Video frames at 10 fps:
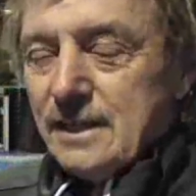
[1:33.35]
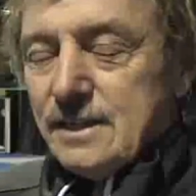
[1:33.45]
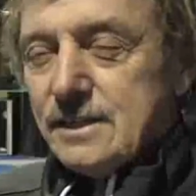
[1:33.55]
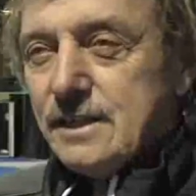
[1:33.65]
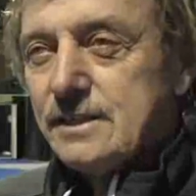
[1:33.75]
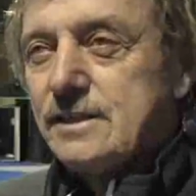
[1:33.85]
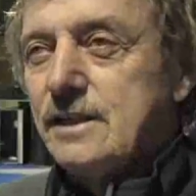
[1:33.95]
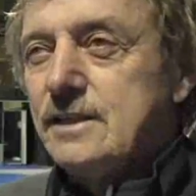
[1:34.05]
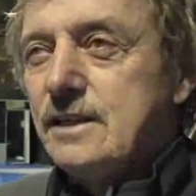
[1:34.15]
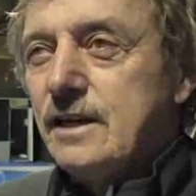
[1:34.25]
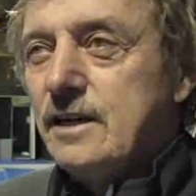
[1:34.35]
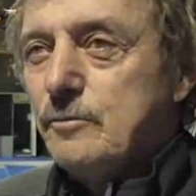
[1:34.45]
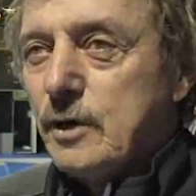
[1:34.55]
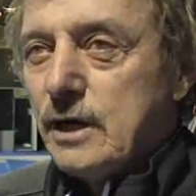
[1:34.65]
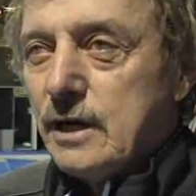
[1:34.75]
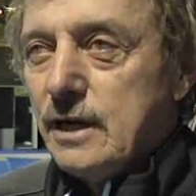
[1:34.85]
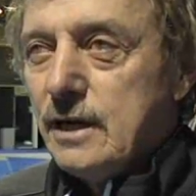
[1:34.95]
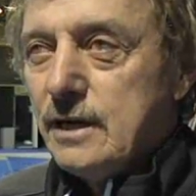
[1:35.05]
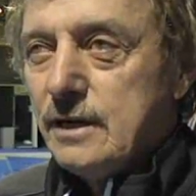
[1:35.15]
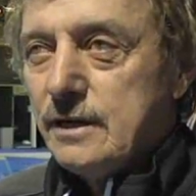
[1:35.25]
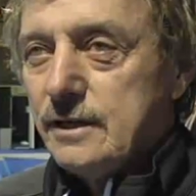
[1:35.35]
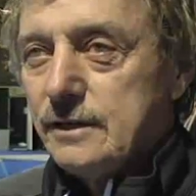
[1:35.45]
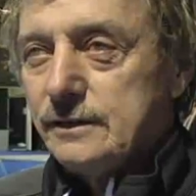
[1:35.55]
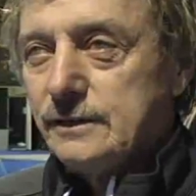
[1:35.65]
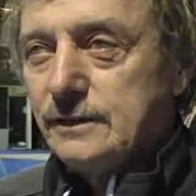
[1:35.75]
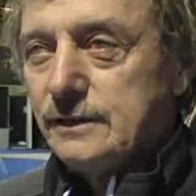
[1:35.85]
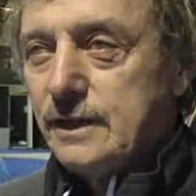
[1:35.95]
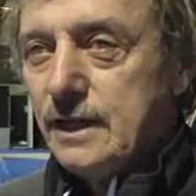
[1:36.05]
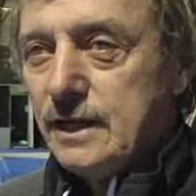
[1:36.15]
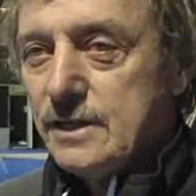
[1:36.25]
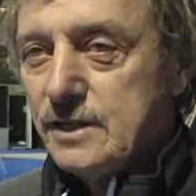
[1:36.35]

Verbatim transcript: 69 of my kids